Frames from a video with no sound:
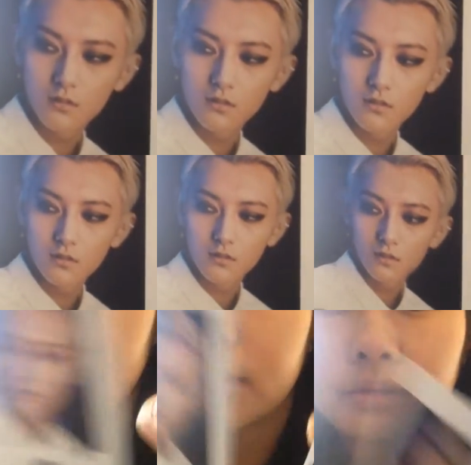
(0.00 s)

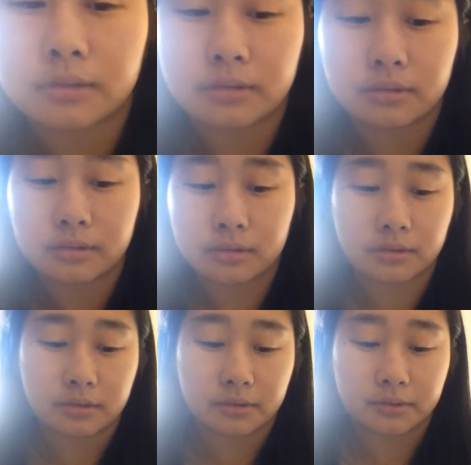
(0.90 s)

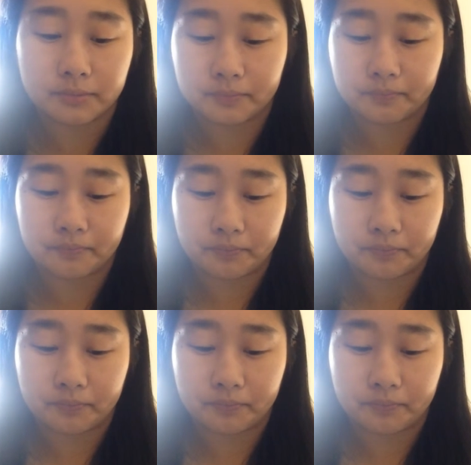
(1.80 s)
Nothing is said.